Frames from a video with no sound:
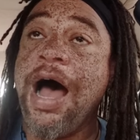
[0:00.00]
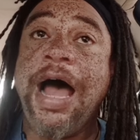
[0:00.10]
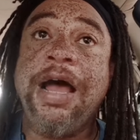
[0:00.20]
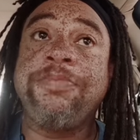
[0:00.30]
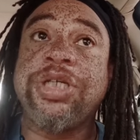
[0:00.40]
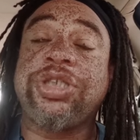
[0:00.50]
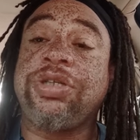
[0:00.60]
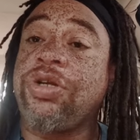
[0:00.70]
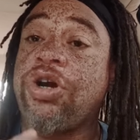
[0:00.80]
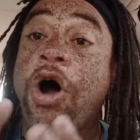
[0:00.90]
I am
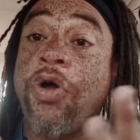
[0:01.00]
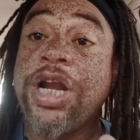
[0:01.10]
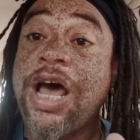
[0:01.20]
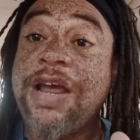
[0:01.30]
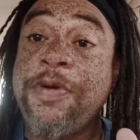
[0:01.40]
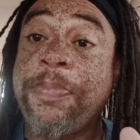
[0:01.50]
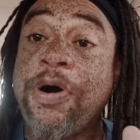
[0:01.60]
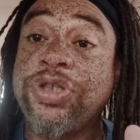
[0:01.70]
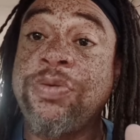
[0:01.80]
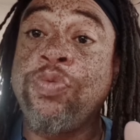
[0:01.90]
just calling out every
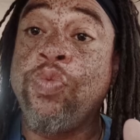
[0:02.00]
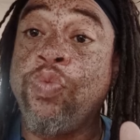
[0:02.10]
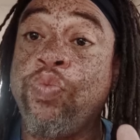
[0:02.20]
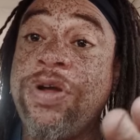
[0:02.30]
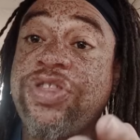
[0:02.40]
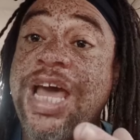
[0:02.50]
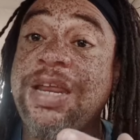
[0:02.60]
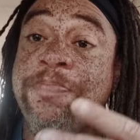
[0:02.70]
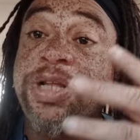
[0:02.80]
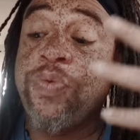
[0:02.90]
person with
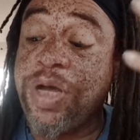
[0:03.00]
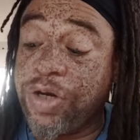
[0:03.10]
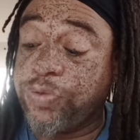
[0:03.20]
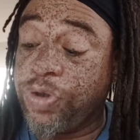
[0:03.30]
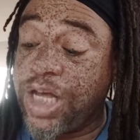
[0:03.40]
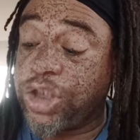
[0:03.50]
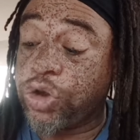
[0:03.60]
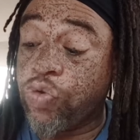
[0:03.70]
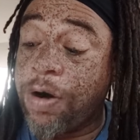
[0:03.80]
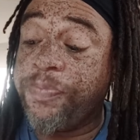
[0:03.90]
that mental illness, with that
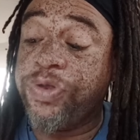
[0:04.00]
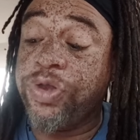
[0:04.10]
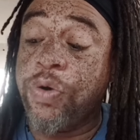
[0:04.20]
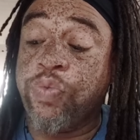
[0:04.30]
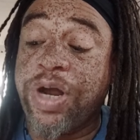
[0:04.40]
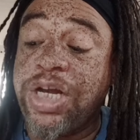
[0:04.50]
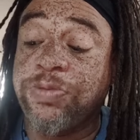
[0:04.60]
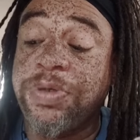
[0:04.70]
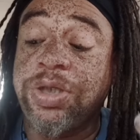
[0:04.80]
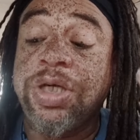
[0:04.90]
Trump
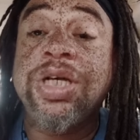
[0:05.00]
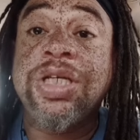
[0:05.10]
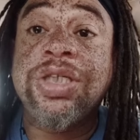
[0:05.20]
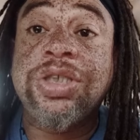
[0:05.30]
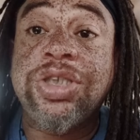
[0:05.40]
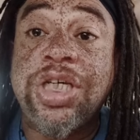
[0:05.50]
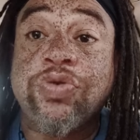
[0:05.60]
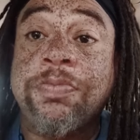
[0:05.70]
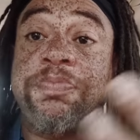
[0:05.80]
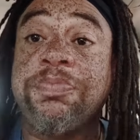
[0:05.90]
derangement
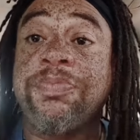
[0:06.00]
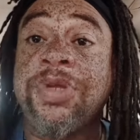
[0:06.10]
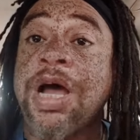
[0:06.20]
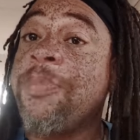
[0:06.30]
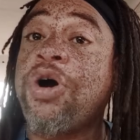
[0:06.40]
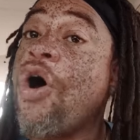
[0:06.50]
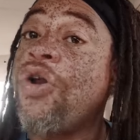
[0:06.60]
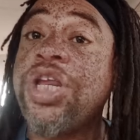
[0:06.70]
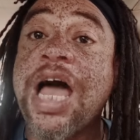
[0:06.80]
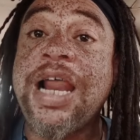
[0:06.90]
syndrome. I'm
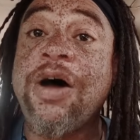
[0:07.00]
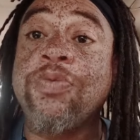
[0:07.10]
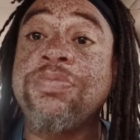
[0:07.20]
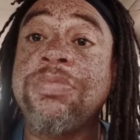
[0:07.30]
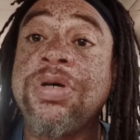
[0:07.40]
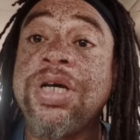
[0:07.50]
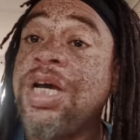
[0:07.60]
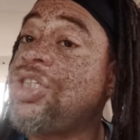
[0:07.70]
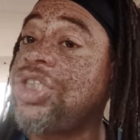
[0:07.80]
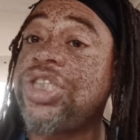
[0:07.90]
calling y'all out
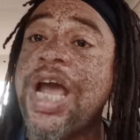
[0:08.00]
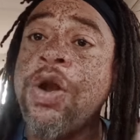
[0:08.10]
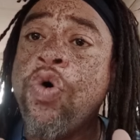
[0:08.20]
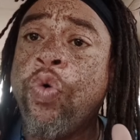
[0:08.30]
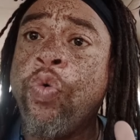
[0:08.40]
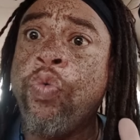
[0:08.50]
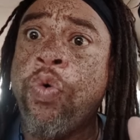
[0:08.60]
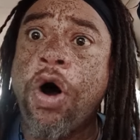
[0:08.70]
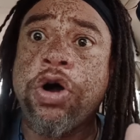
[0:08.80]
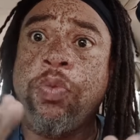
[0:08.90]
and just saying,
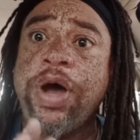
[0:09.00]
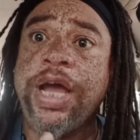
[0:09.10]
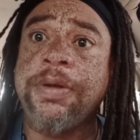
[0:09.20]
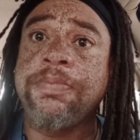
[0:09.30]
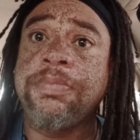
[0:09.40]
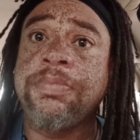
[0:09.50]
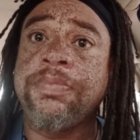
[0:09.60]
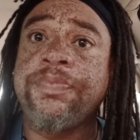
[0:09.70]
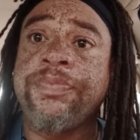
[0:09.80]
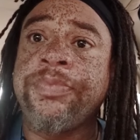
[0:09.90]
walk away.
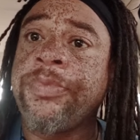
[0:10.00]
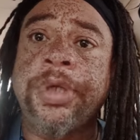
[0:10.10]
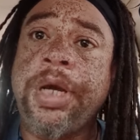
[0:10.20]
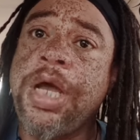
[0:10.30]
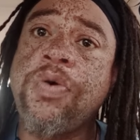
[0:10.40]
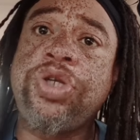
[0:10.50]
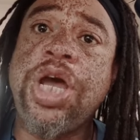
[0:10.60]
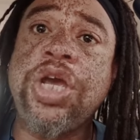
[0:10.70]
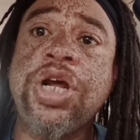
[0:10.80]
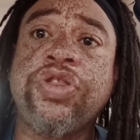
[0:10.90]
I ain't gonna
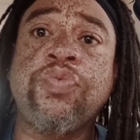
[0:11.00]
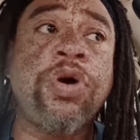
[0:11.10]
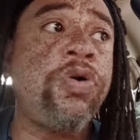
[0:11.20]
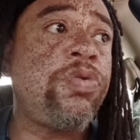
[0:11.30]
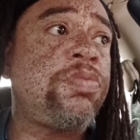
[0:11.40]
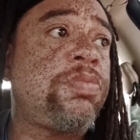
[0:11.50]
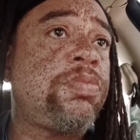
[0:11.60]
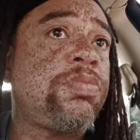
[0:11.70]
tell you nothing wrong.